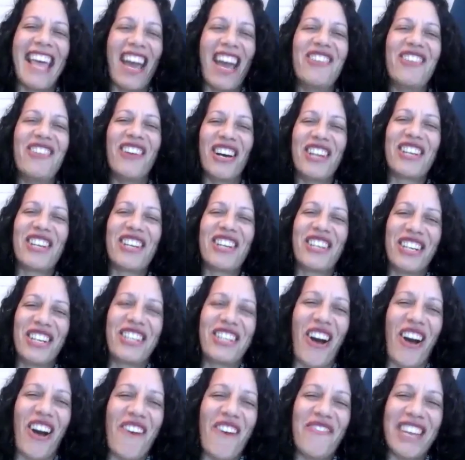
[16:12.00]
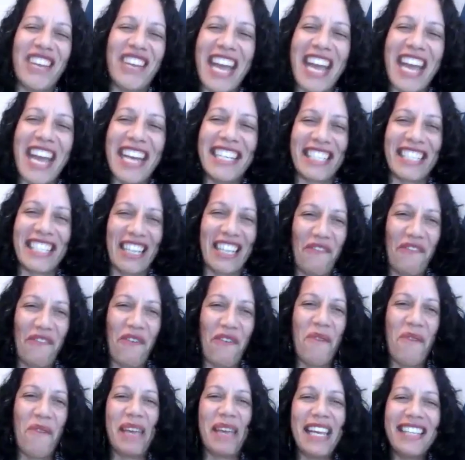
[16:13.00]
They are not a good combination
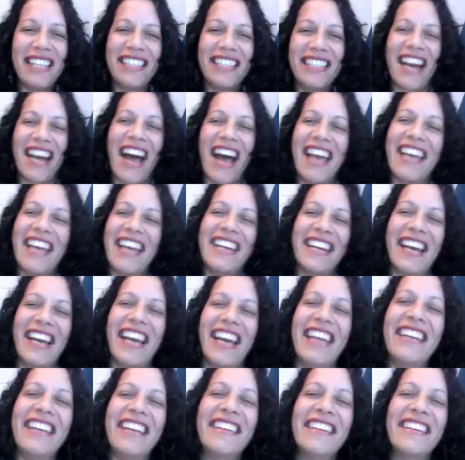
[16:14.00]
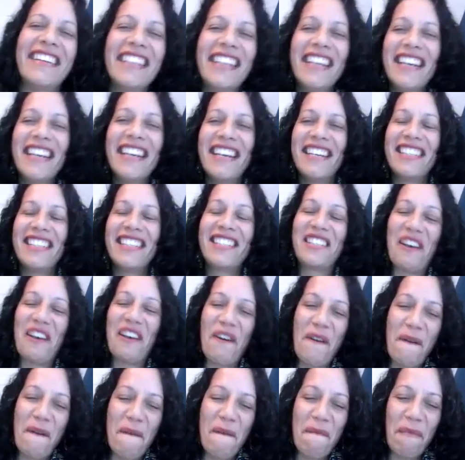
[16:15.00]
for being dry at night. So
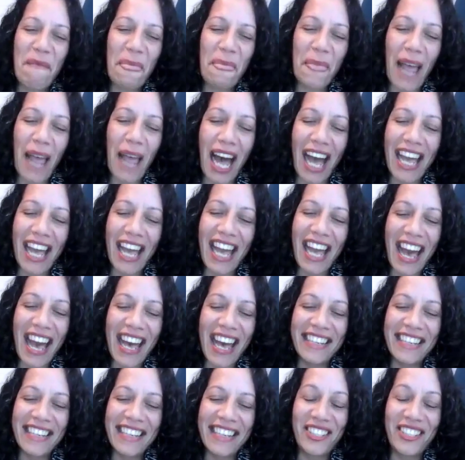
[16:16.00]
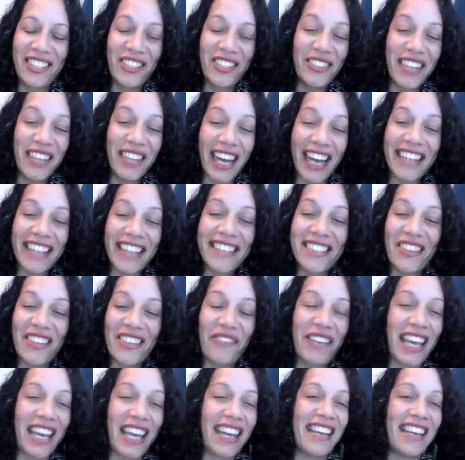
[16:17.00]
um, I had two nights
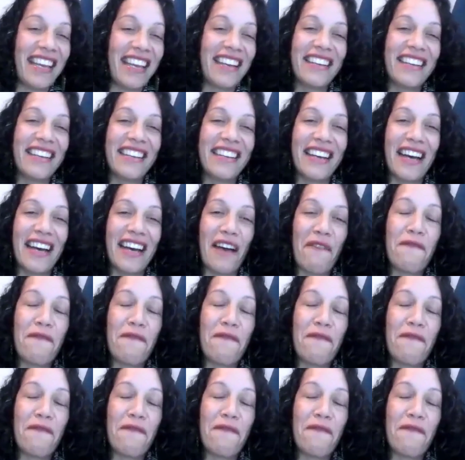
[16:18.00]
of getting a